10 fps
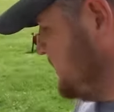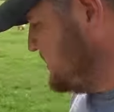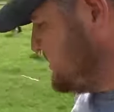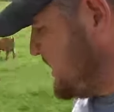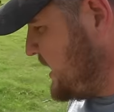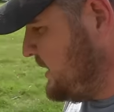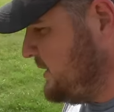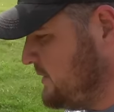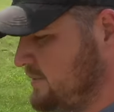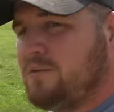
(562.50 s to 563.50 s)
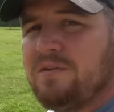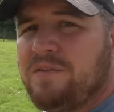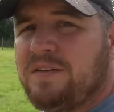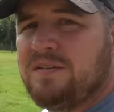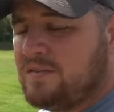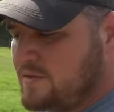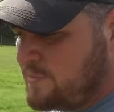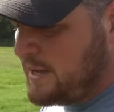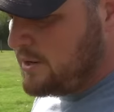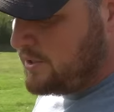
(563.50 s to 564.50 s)
is tied into the fencing
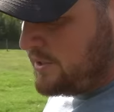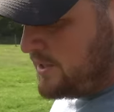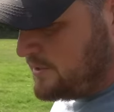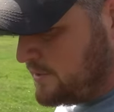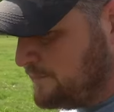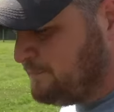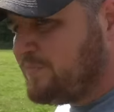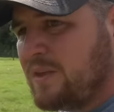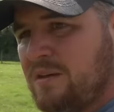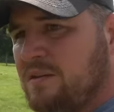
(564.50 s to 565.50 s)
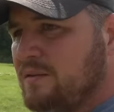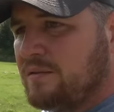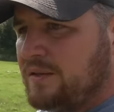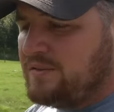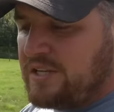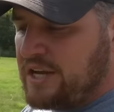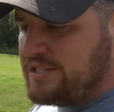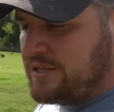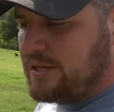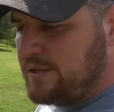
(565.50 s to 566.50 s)
somehow or another, at least
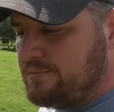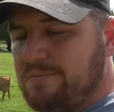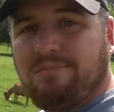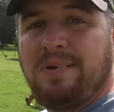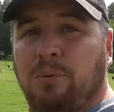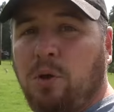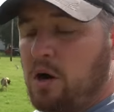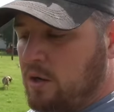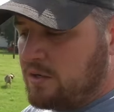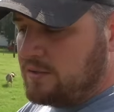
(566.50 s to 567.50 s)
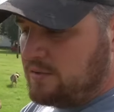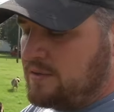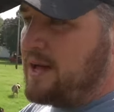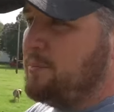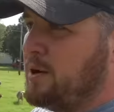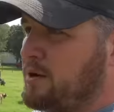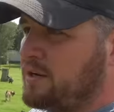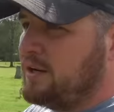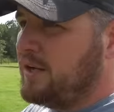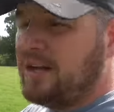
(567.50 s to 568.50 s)
touching it. It will arc into that
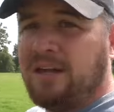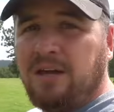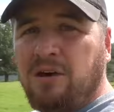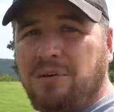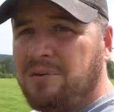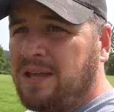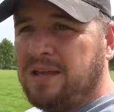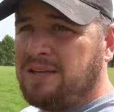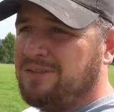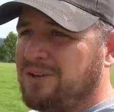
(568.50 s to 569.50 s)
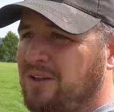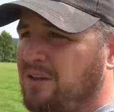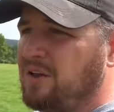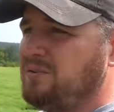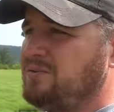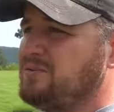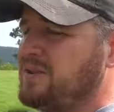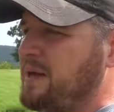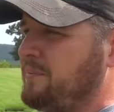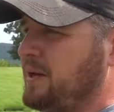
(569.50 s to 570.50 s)
barn, and any goat laying even close to
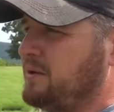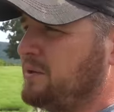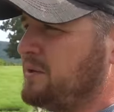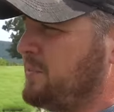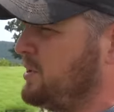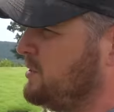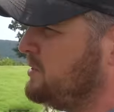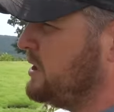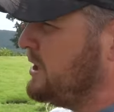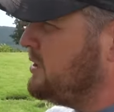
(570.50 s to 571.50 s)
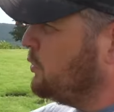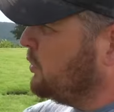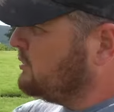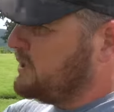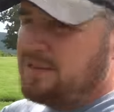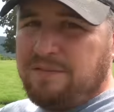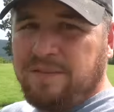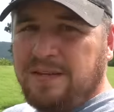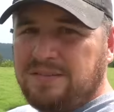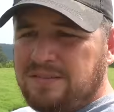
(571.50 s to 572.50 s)
that metal on the barn or around the
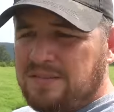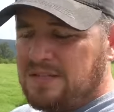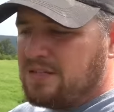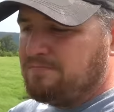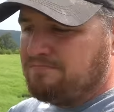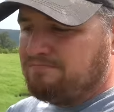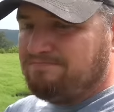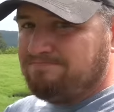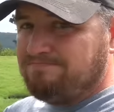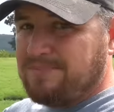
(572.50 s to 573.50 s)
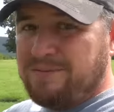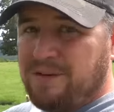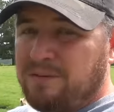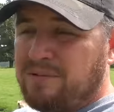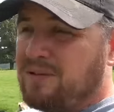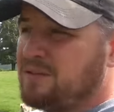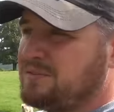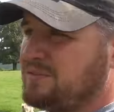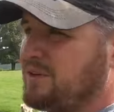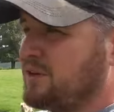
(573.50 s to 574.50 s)
fence, if they're even
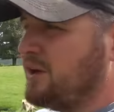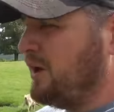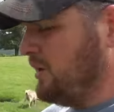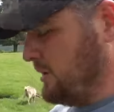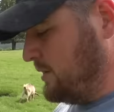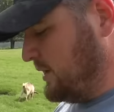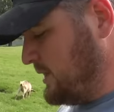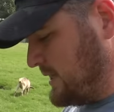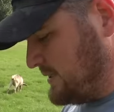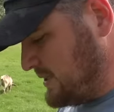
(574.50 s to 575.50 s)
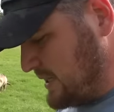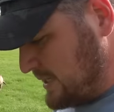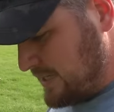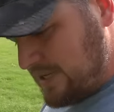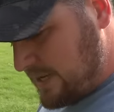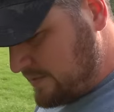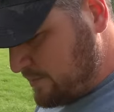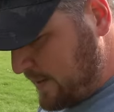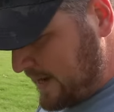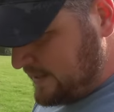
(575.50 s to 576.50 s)
close, they're gone. And that's
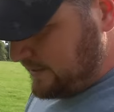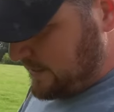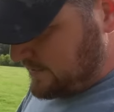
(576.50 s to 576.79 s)
a bad deal.